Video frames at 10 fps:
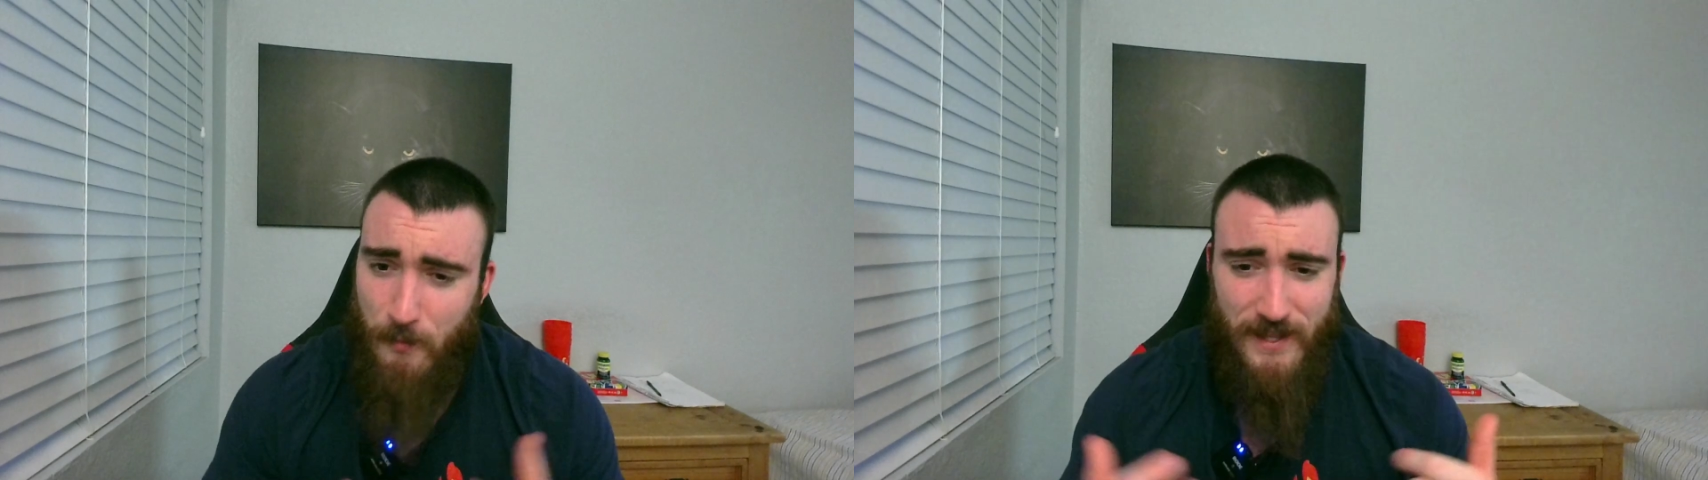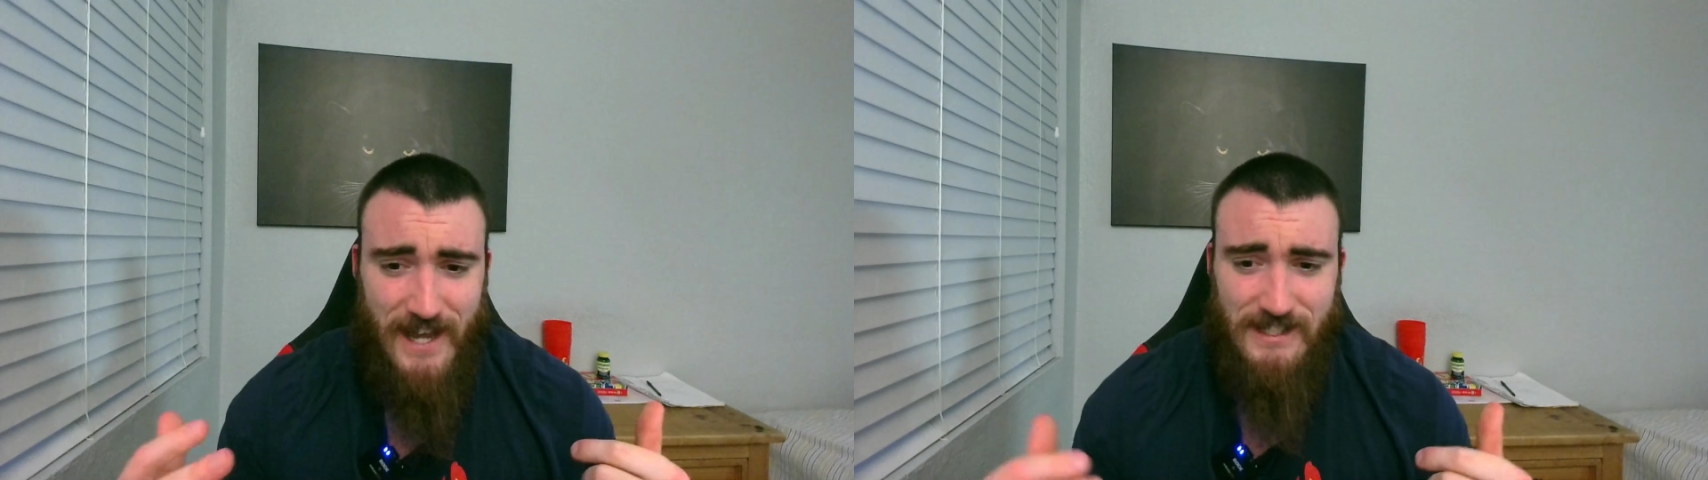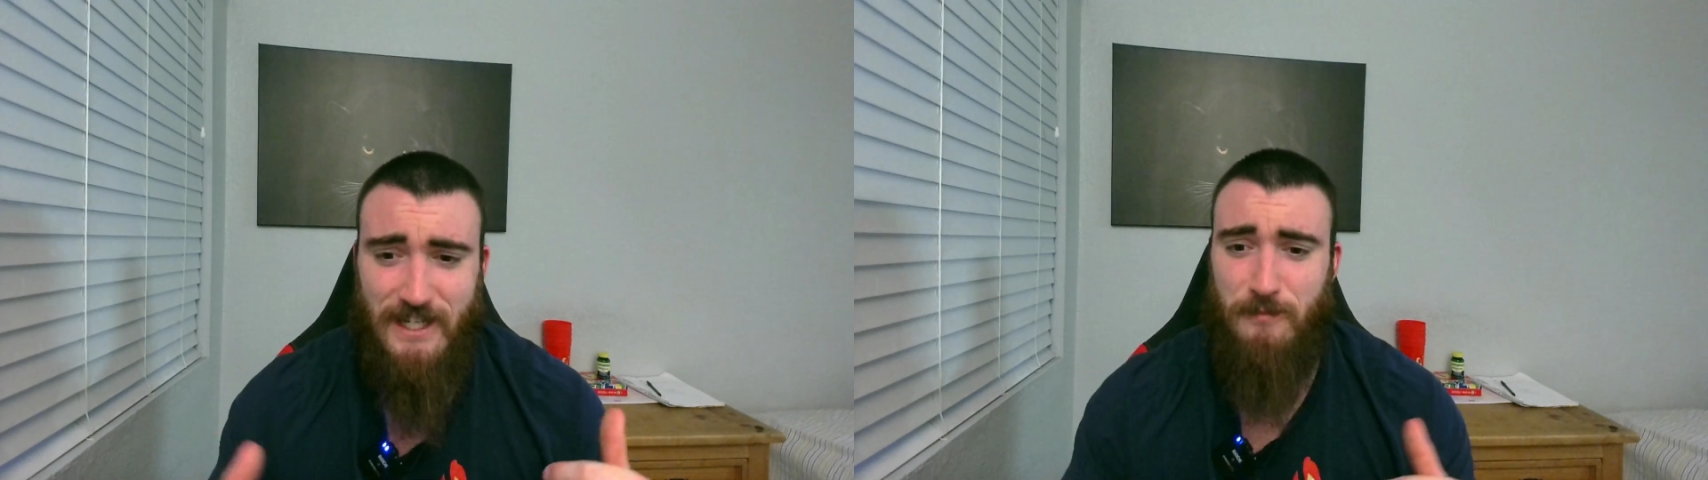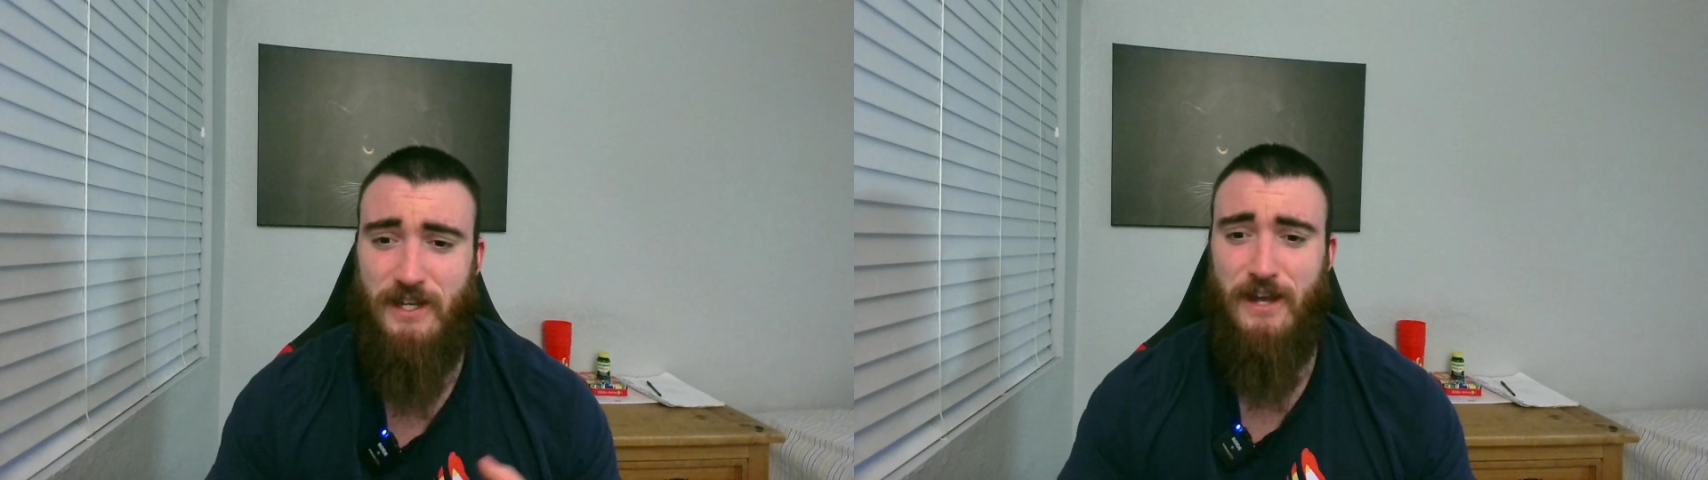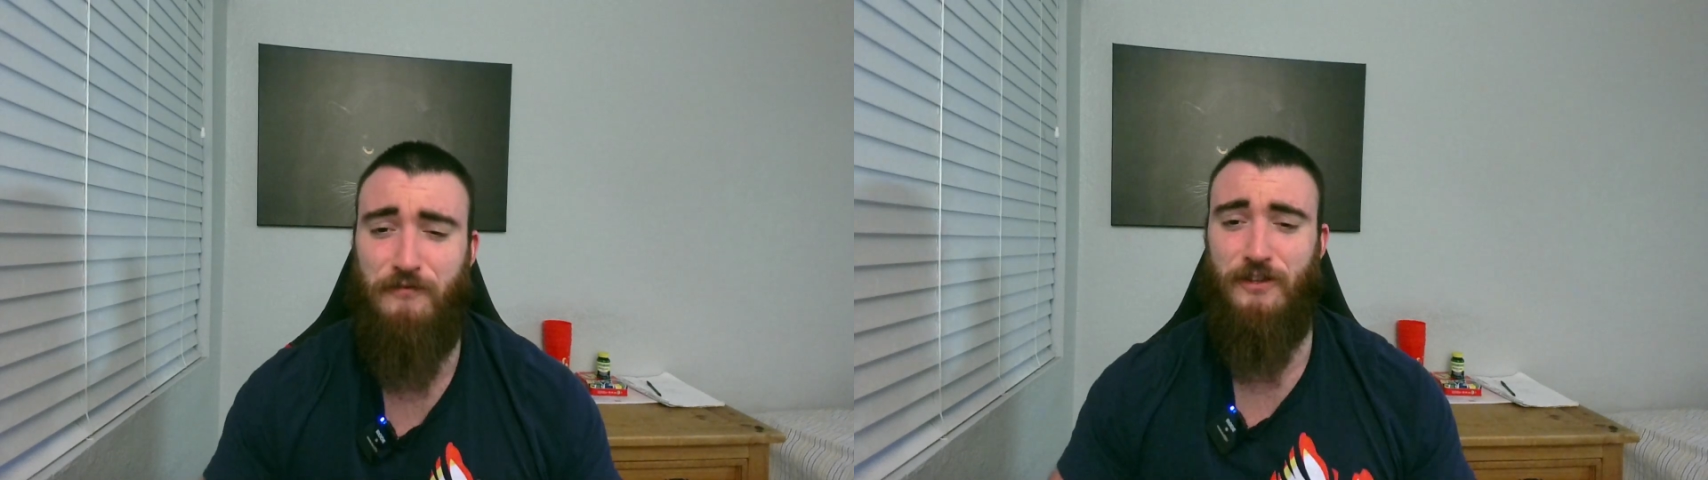But that's going to
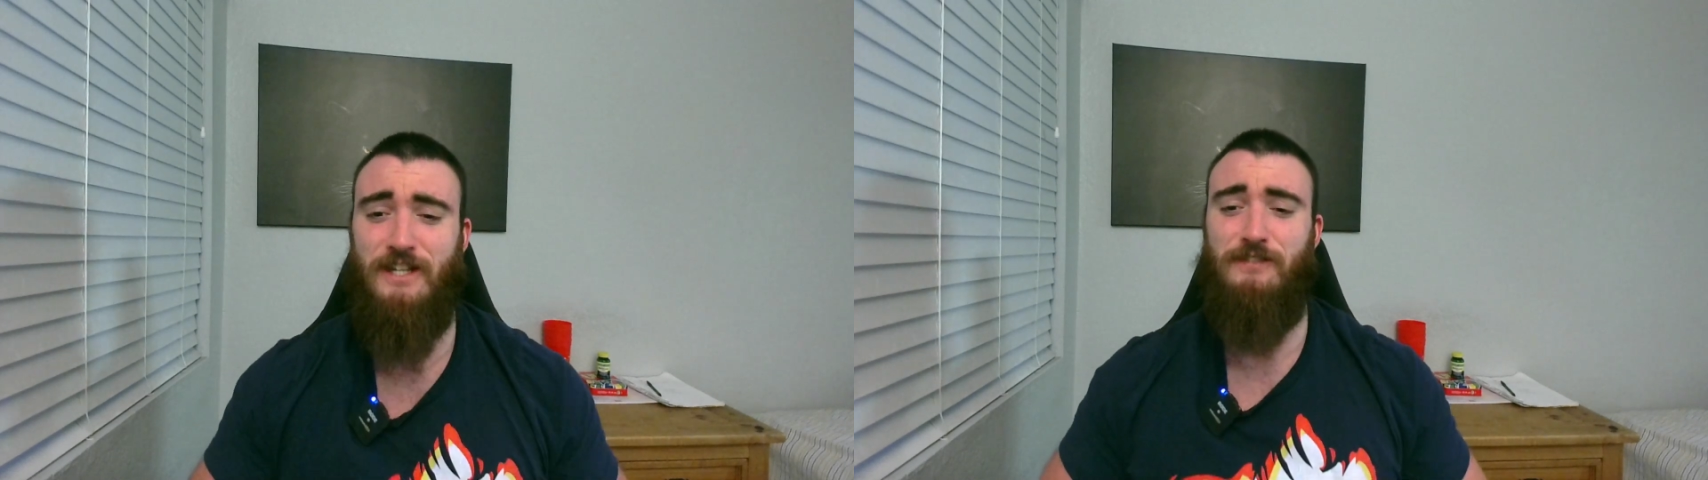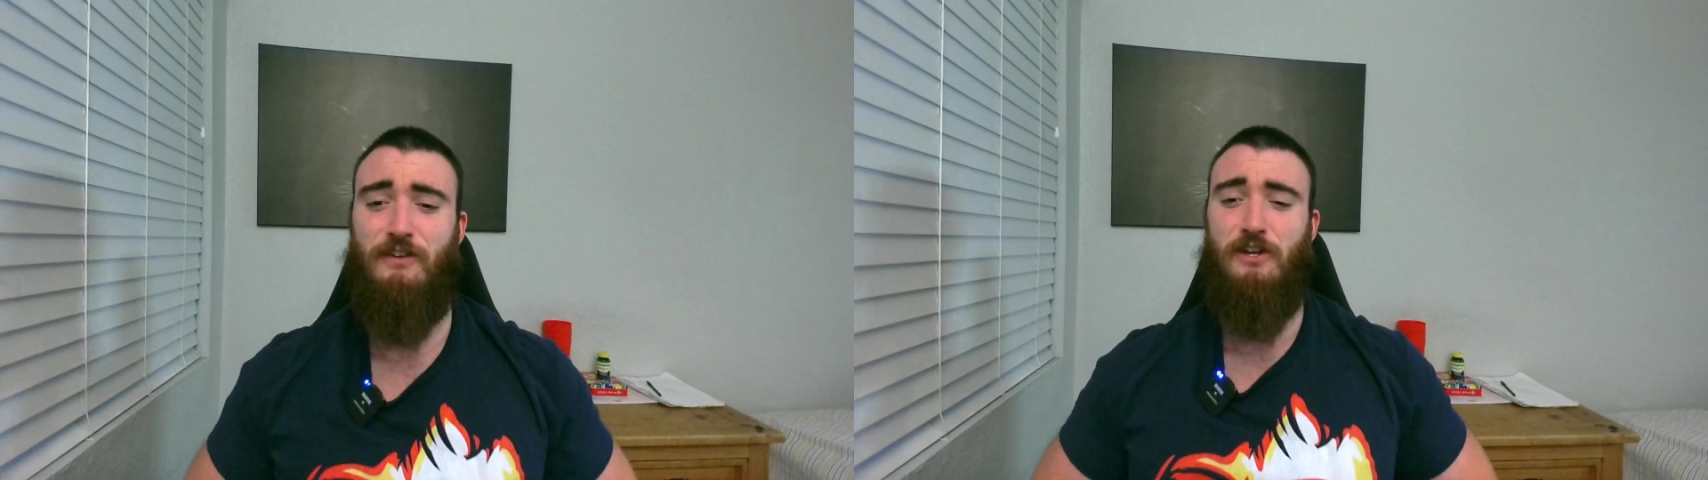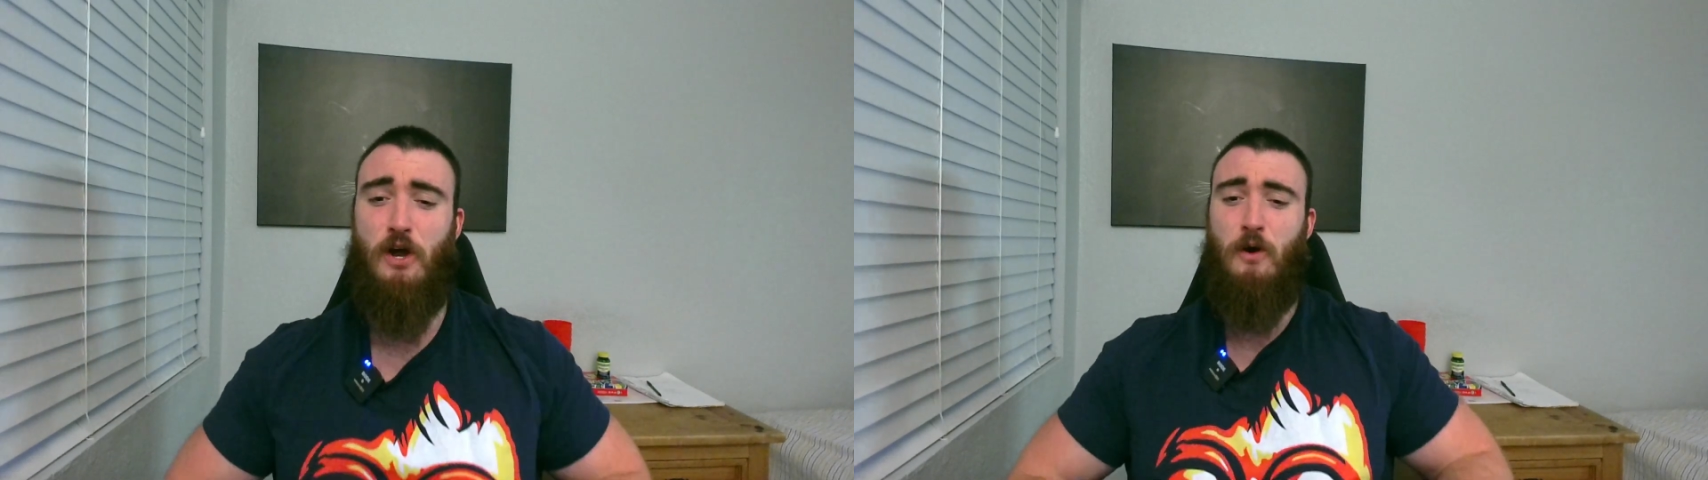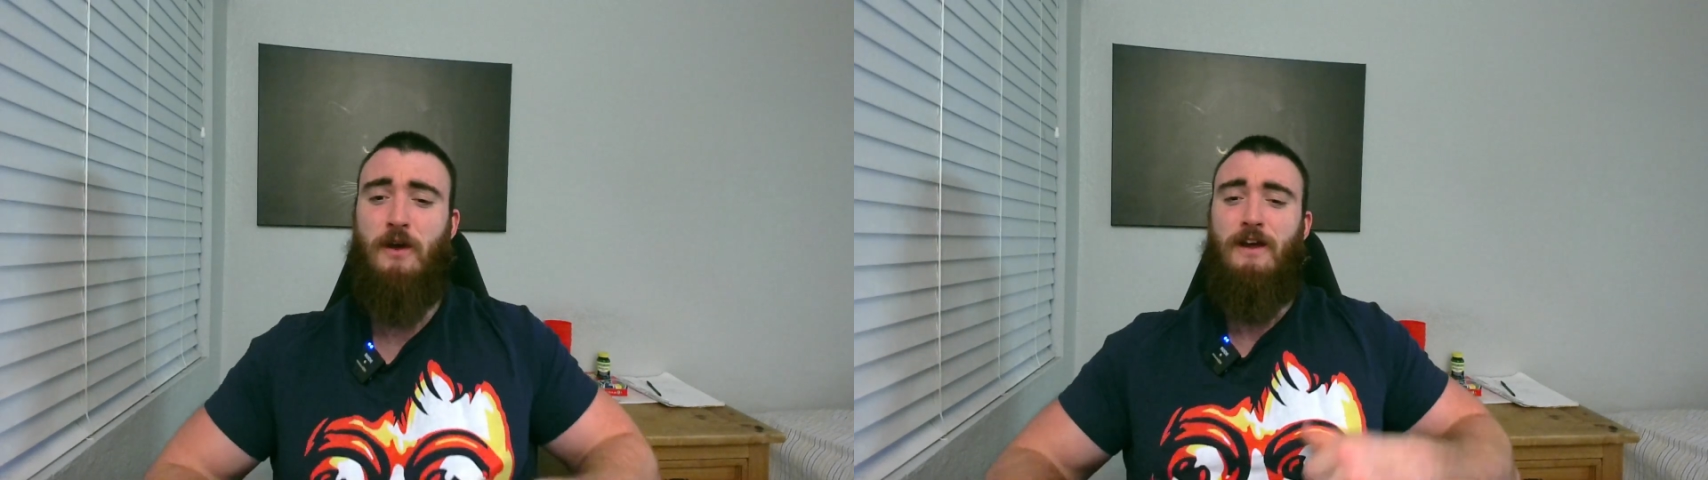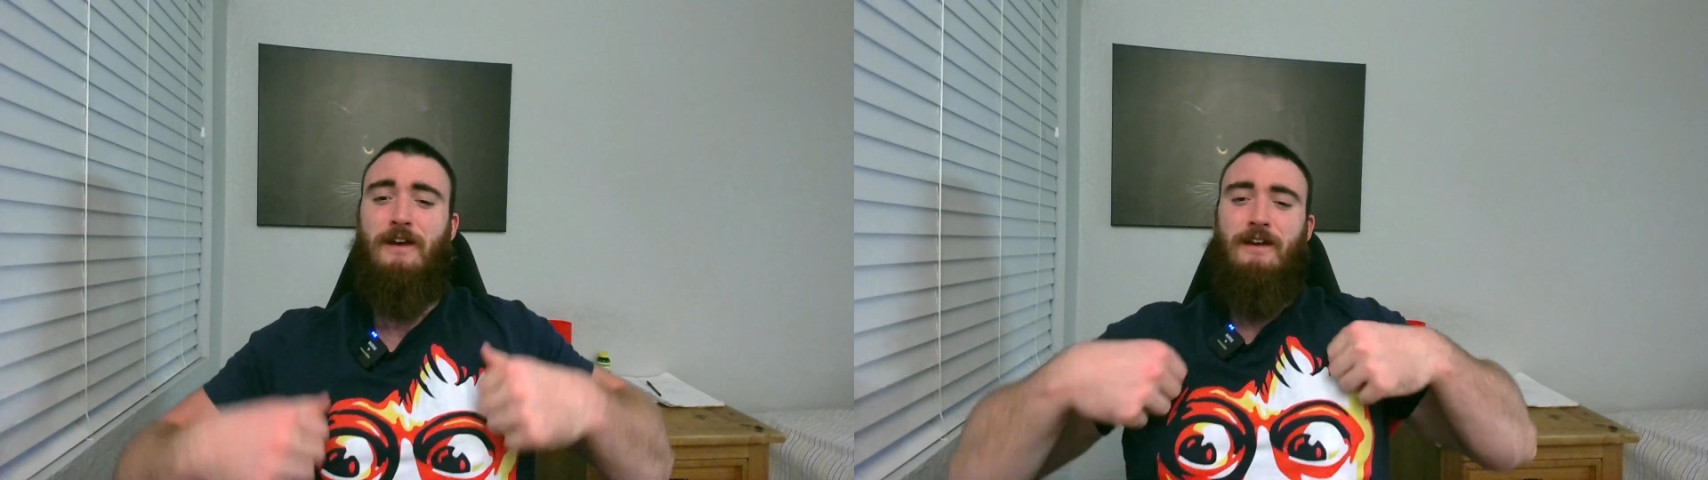be it for this video.